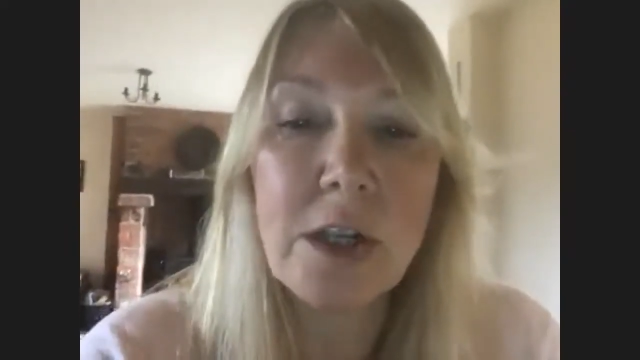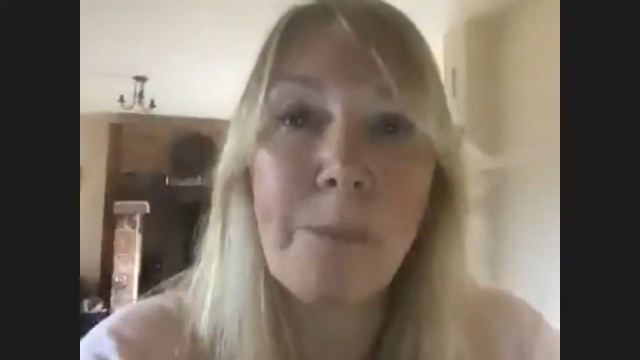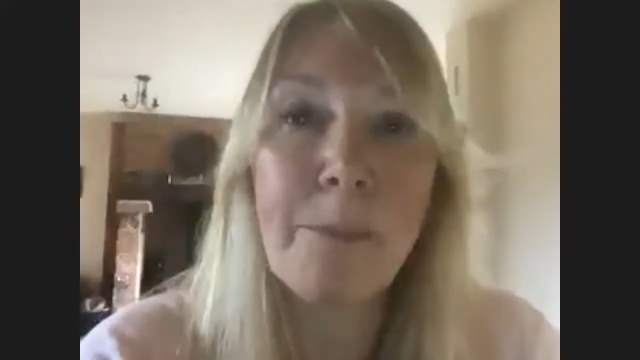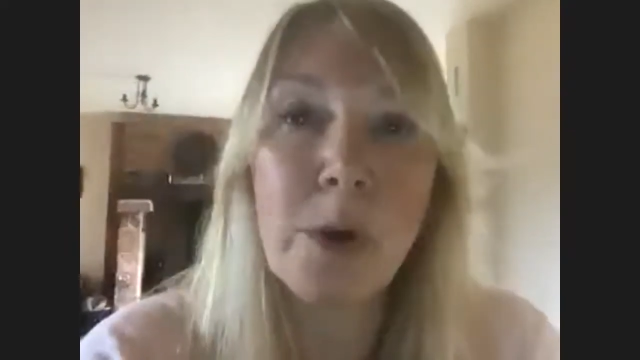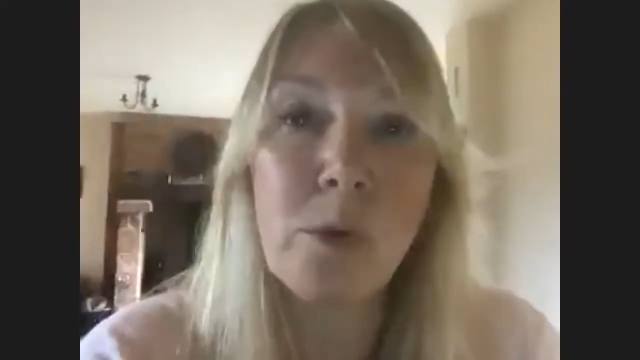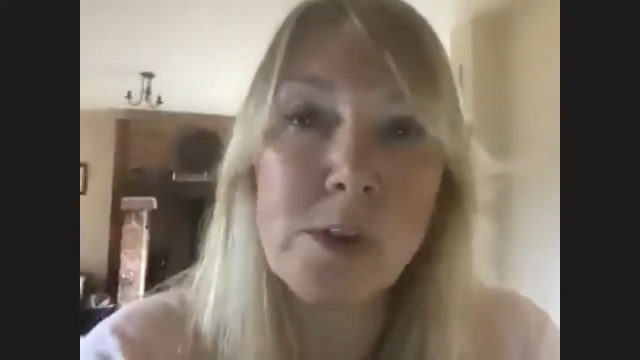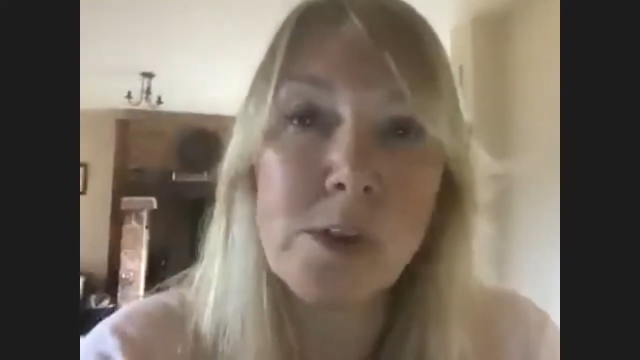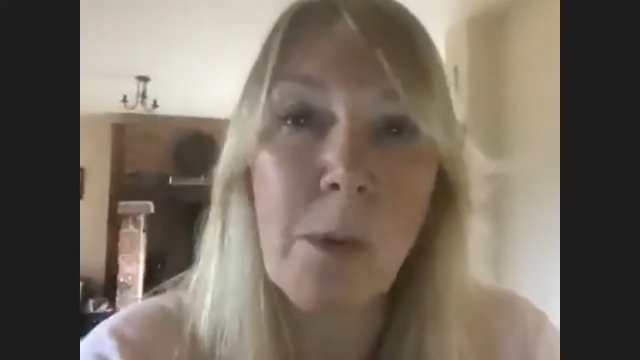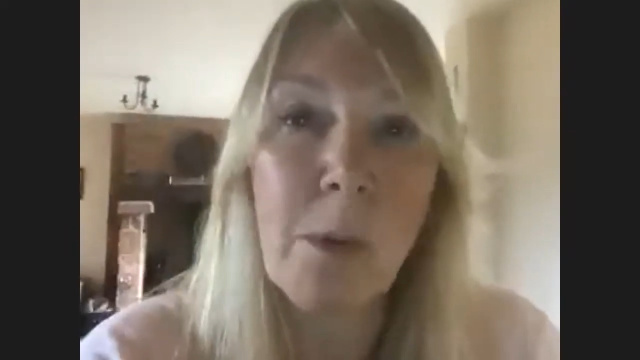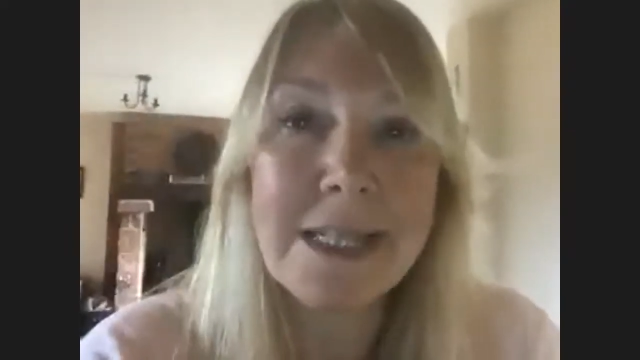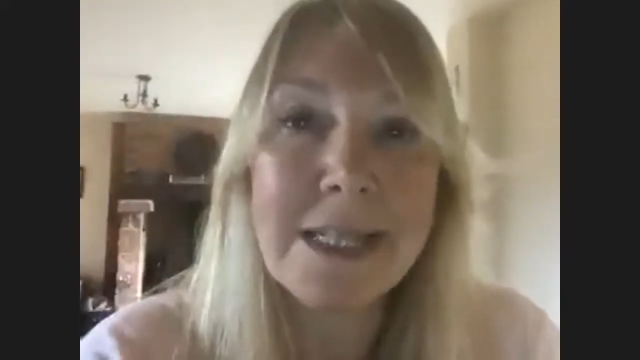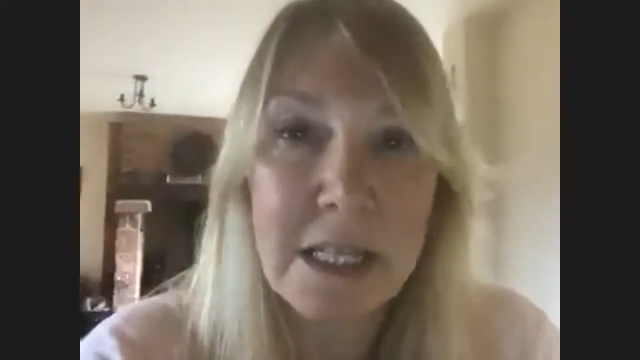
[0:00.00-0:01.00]
but also
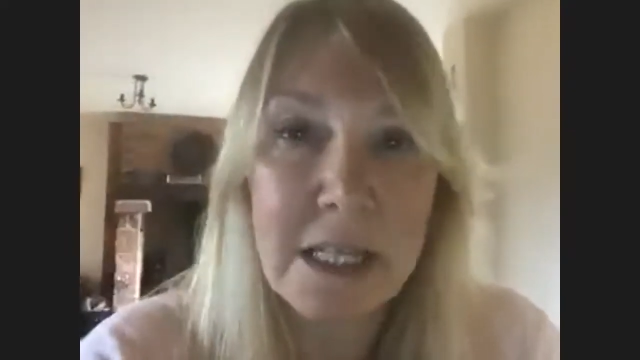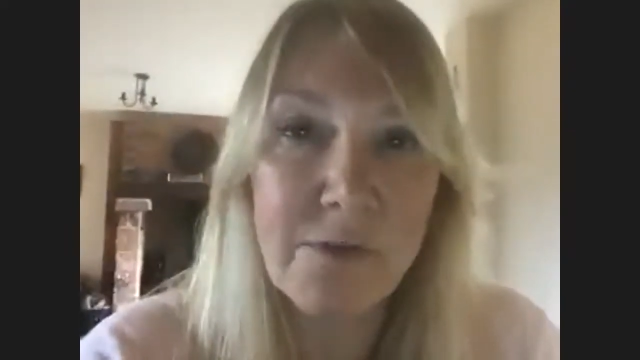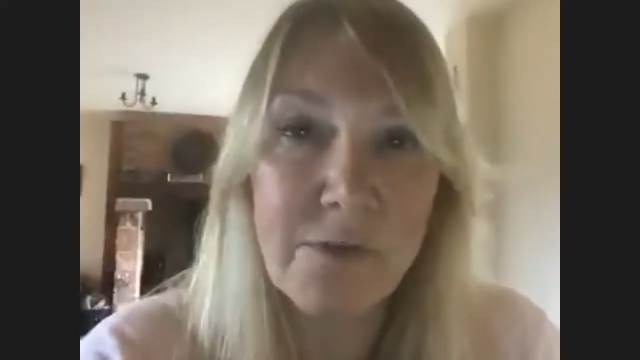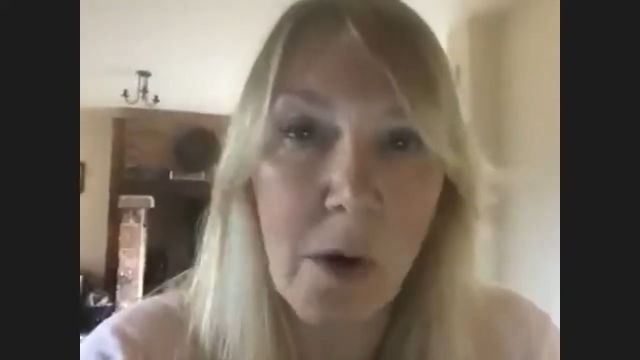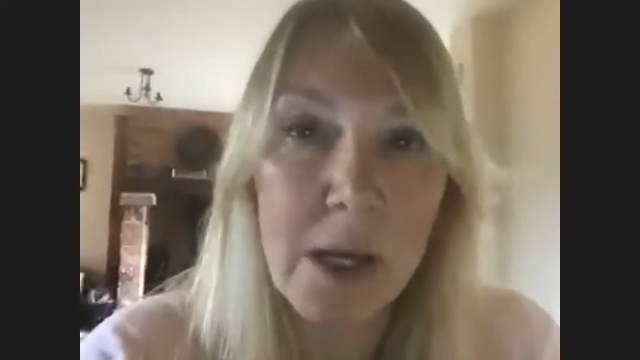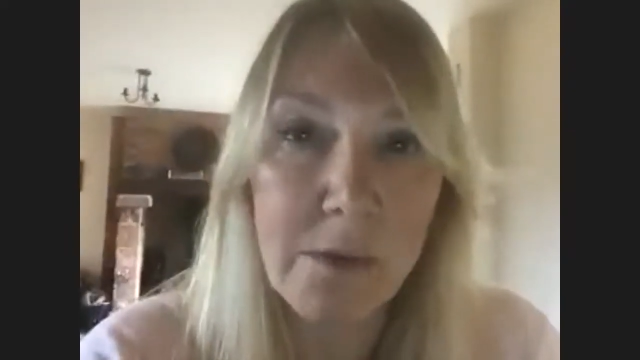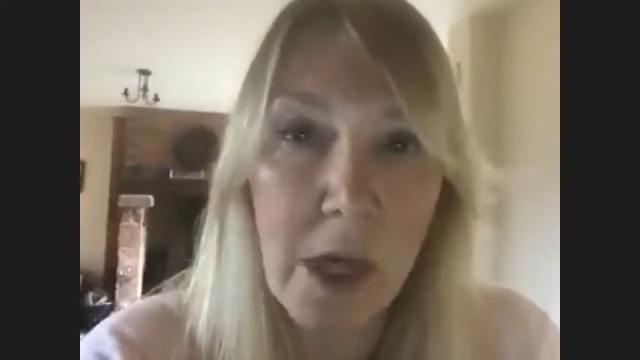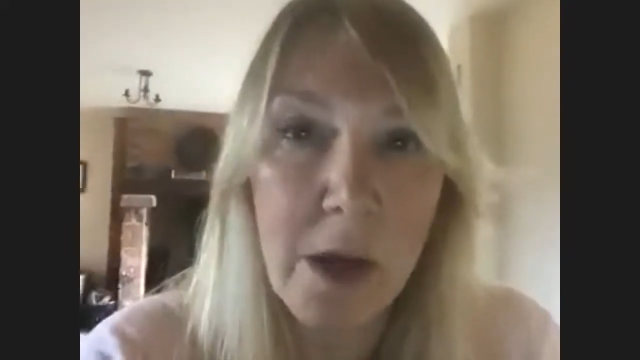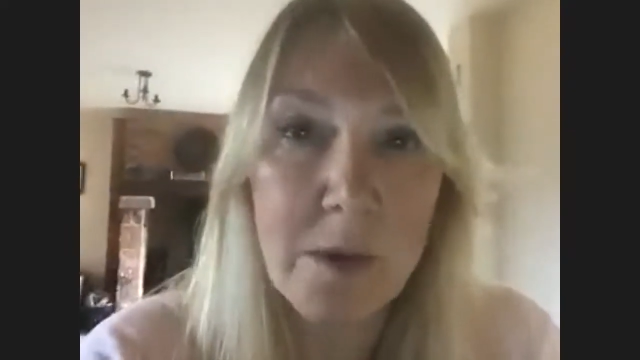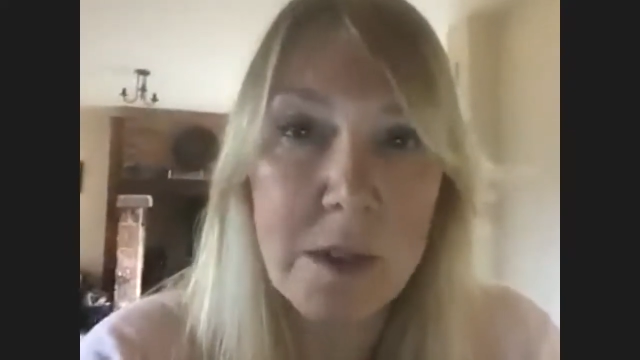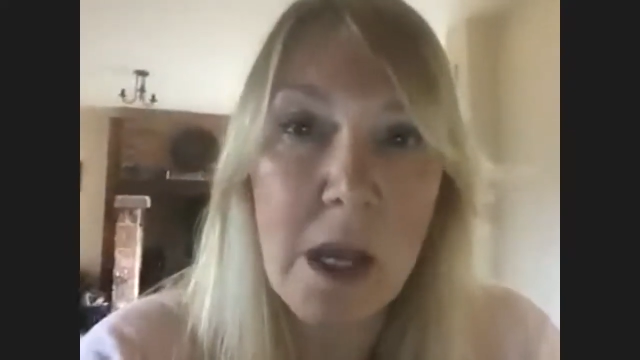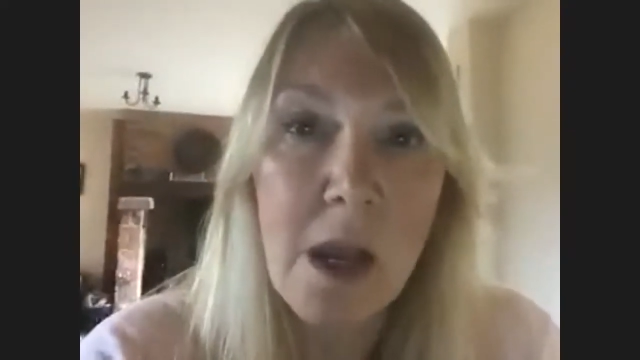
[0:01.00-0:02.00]
identifying
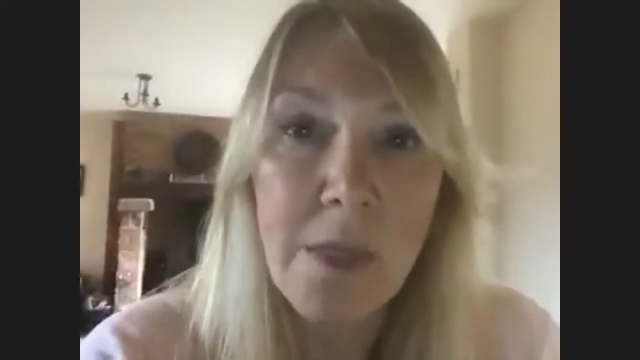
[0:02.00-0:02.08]
those